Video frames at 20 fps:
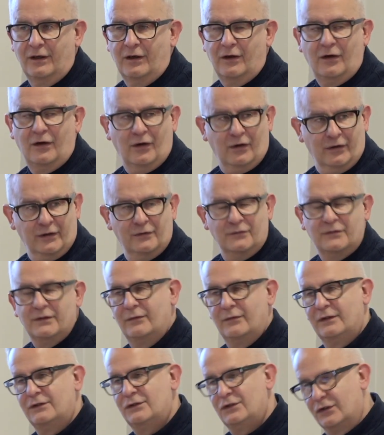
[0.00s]
are you
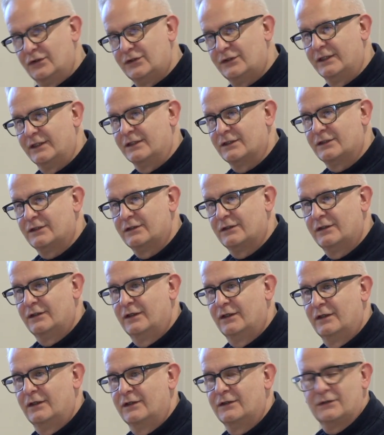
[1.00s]
doing justice
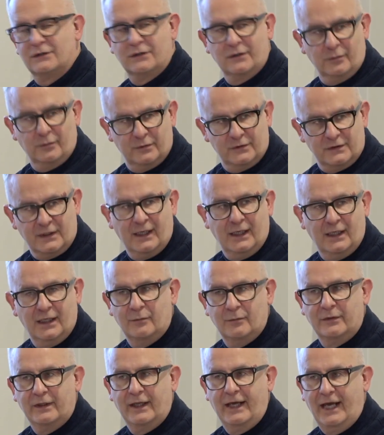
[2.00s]
to the
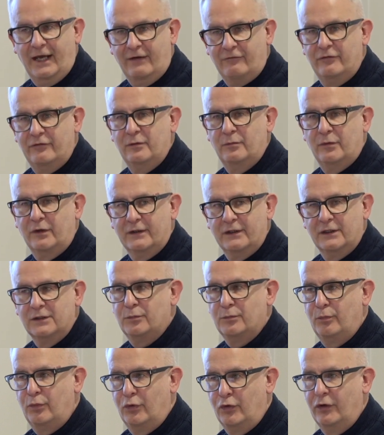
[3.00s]
time that everybody's
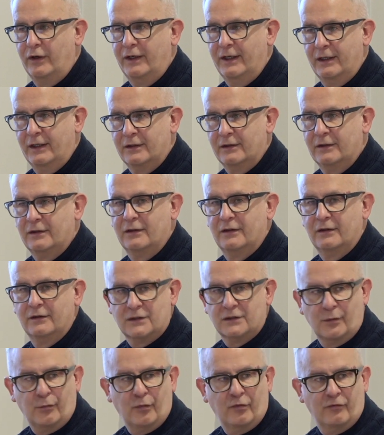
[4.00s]
put in
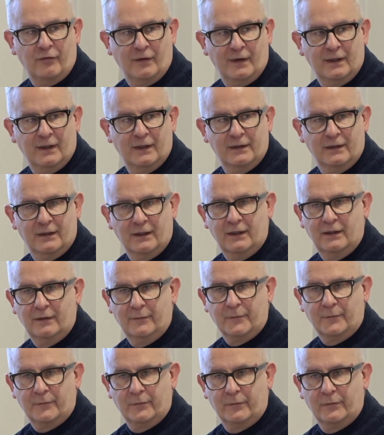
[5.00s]
to provide that
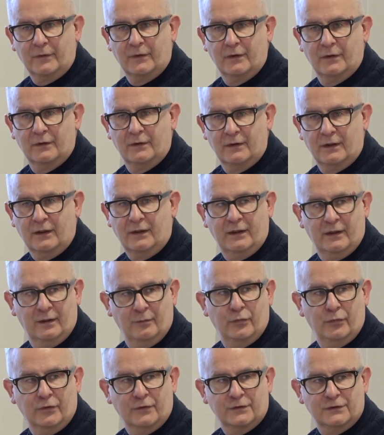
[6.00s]

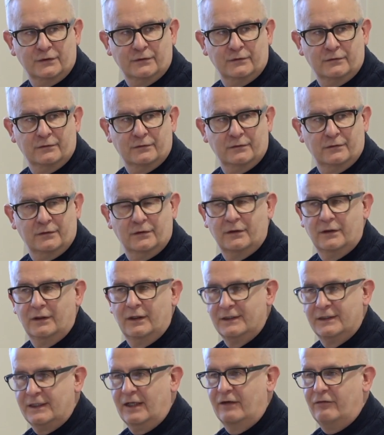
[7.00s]
input?
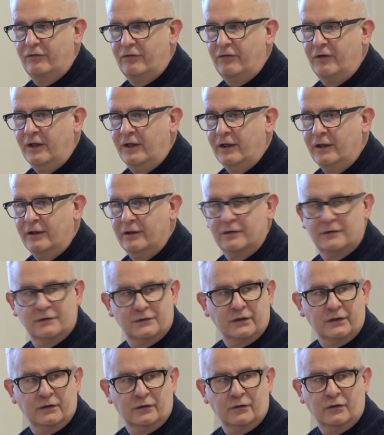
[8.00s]
Is that fair
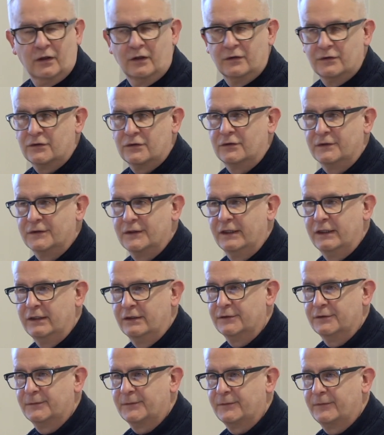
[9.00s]
to your consultees?